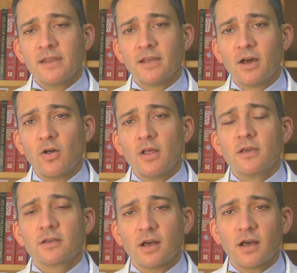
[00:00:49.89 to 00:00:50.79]
Now,
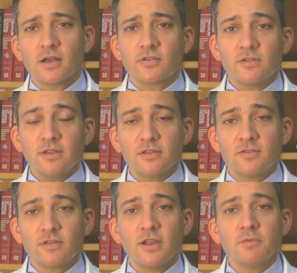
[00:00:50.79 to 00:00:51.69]
COX
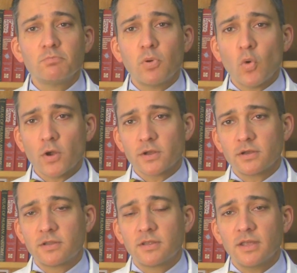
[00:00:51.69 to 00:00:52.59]
is an
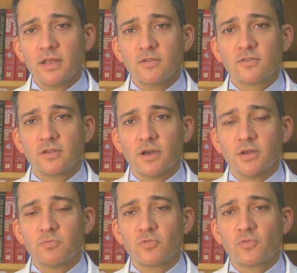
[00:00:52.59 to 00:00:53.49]
important
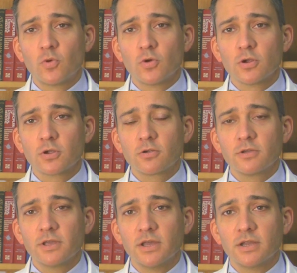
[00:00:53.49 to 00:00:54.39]
enzyme for
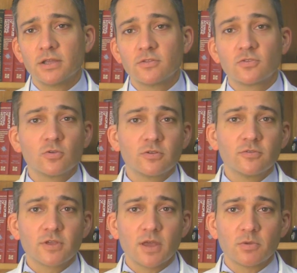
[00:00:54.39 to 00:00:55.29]
creating the sorts
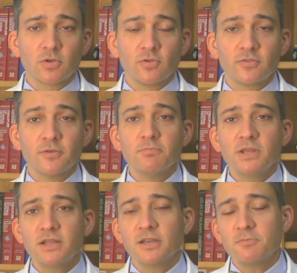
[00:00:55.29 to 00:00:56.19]
of chemicals that
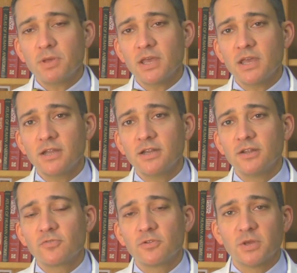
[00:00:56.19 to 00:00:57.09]
mediate pain and
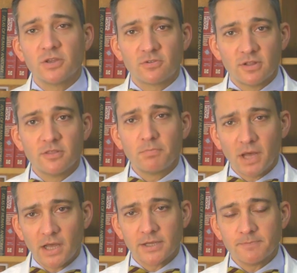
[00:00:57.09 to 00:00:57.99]
inflammation in the
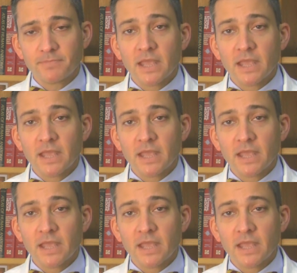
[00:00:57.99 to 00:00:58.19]
body.